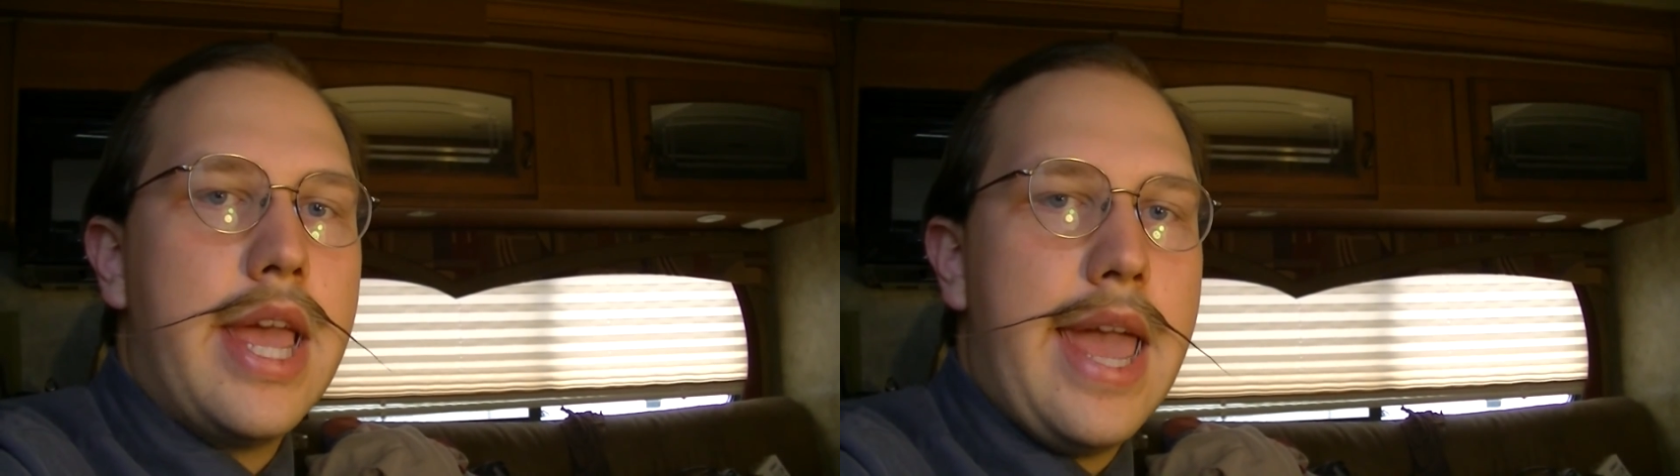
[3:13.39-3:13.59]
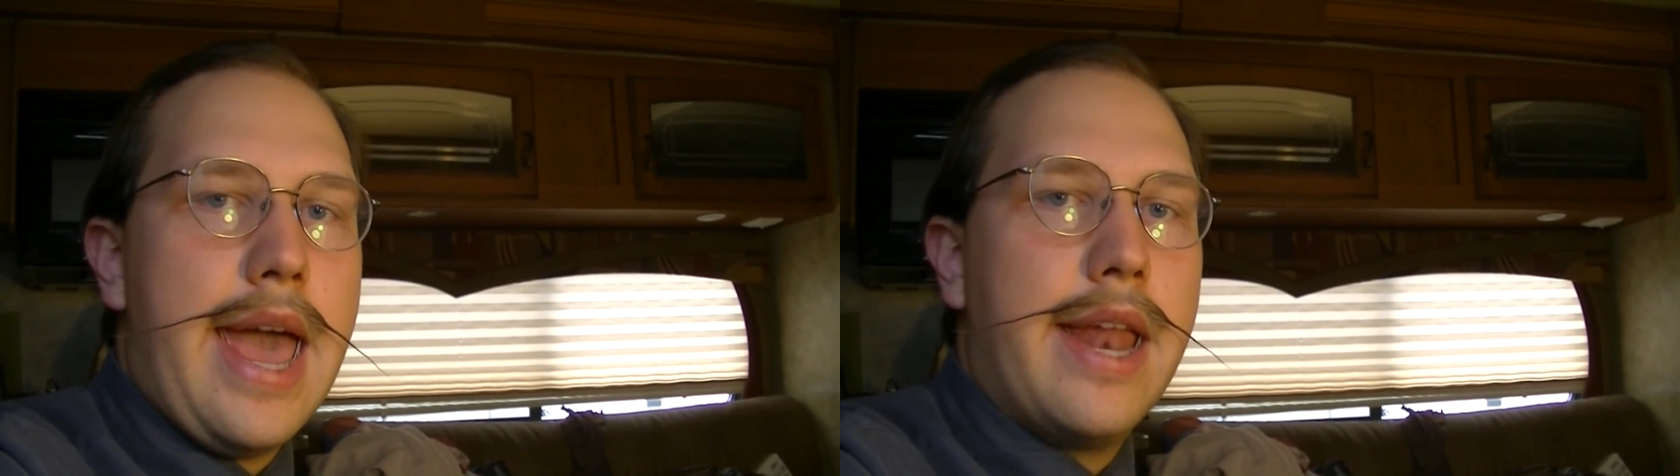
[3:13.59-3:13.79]

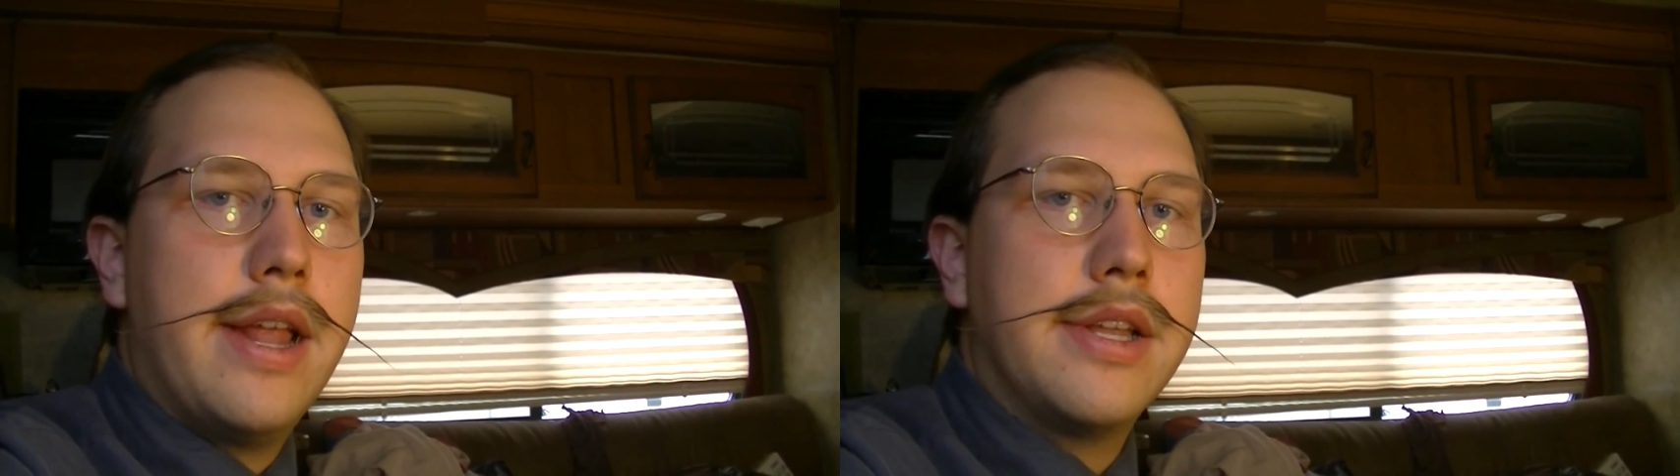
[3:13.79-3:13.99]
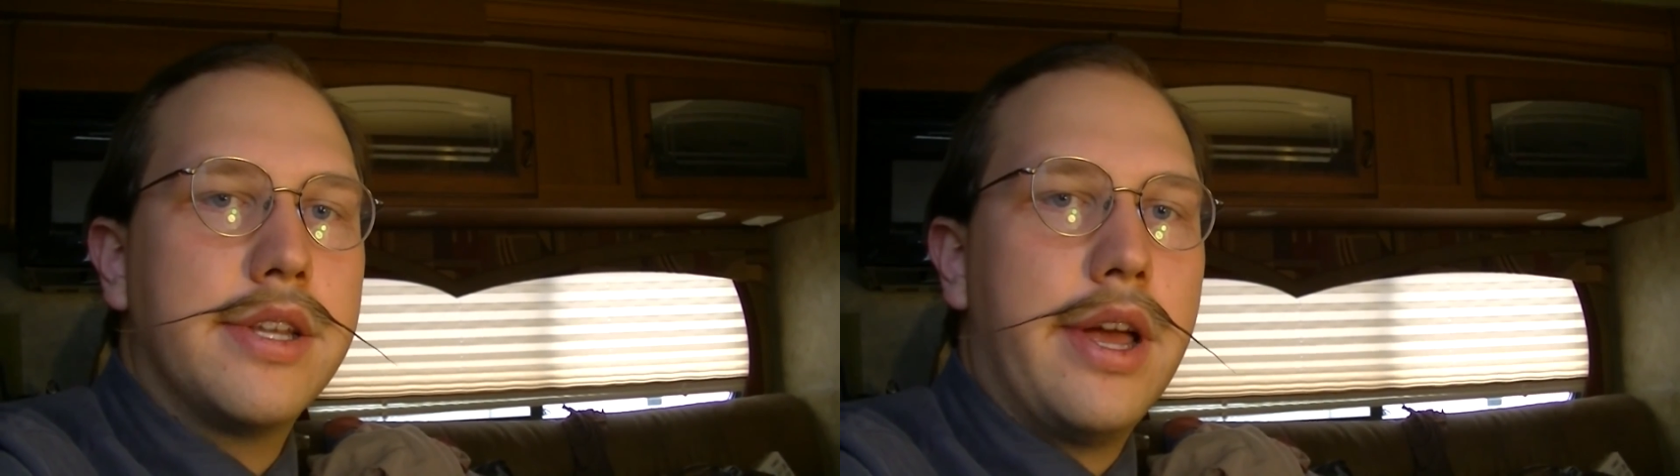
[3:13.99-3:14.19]
yet
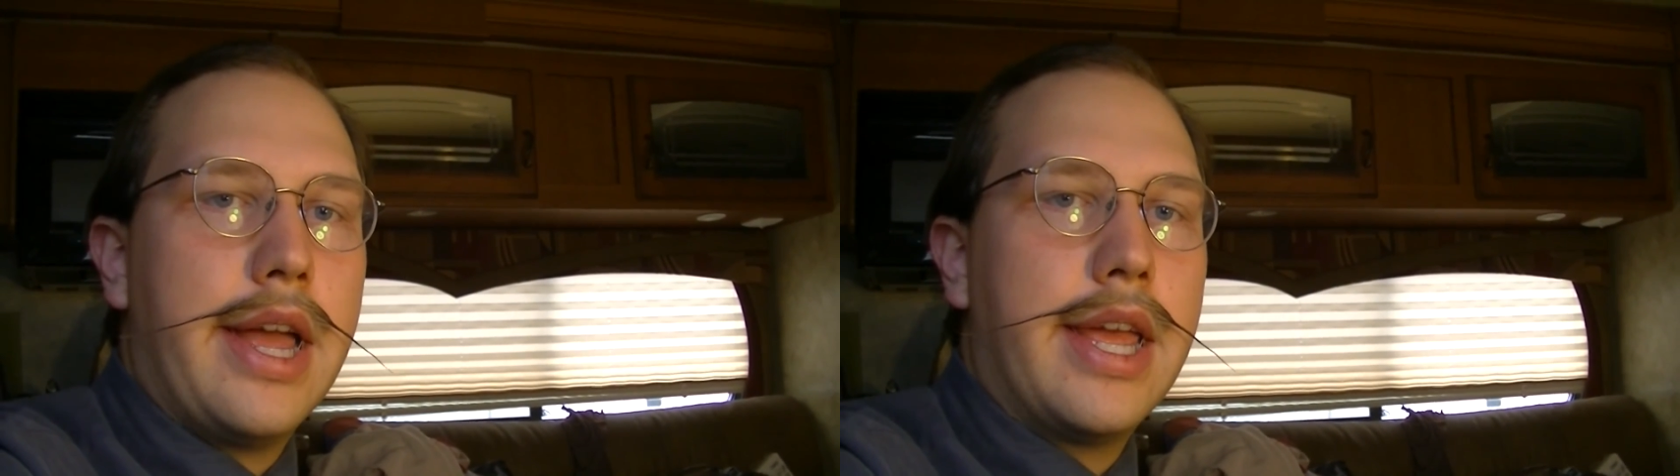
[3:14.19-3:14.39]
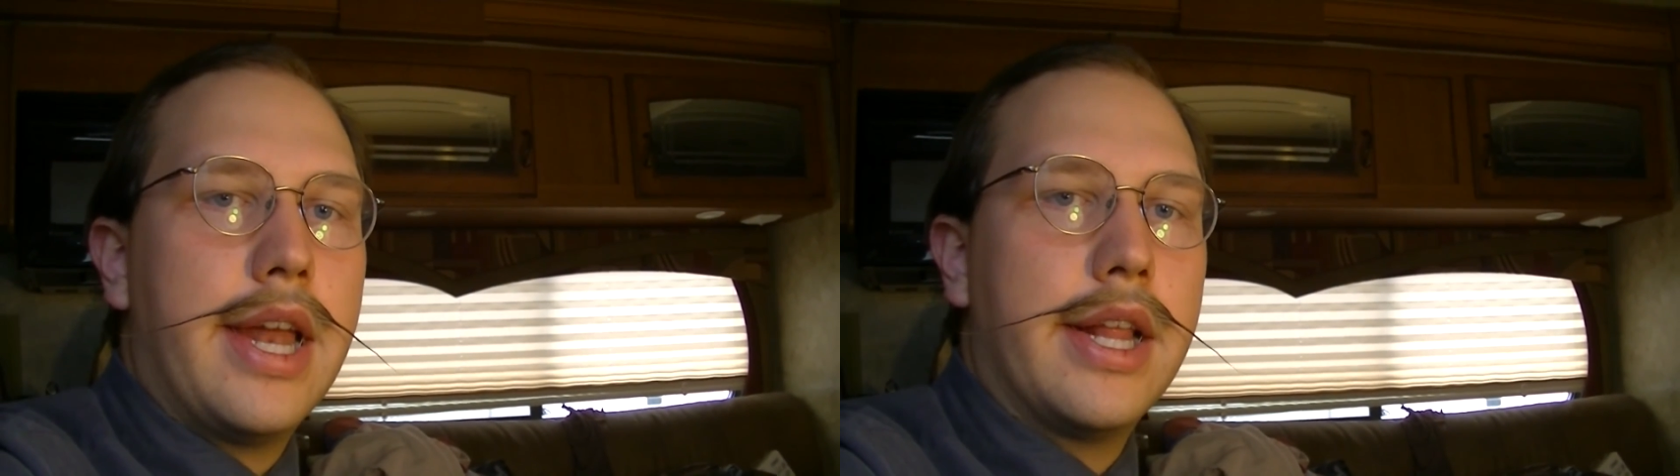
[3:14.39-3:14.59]
until
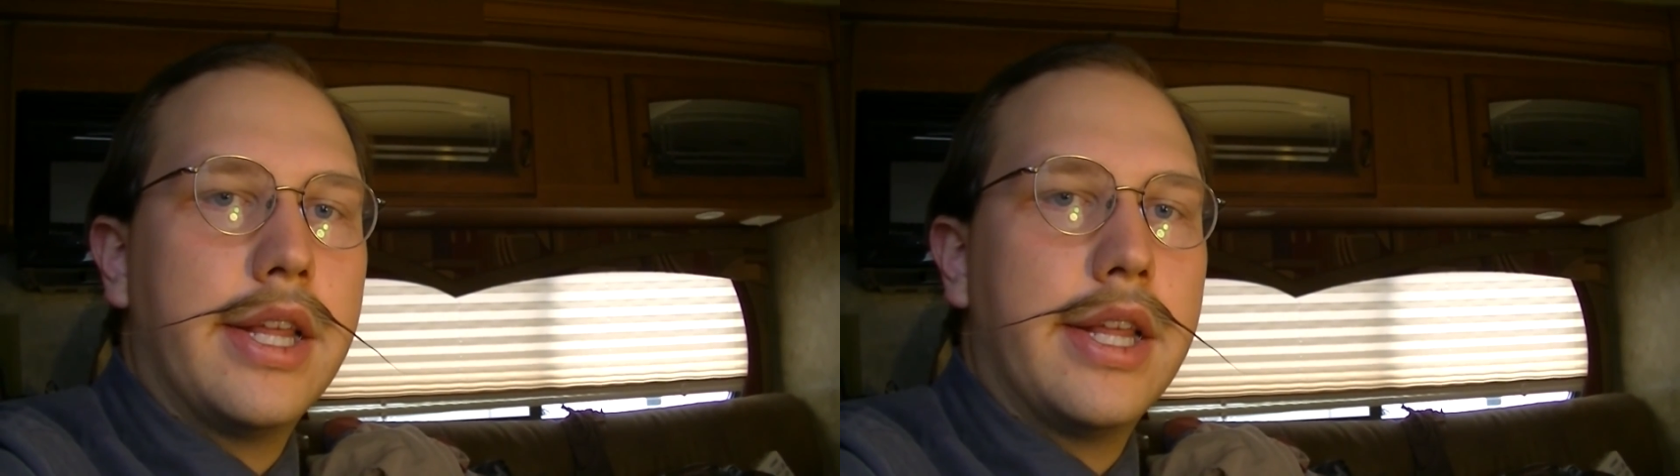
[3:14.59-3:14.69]
I get at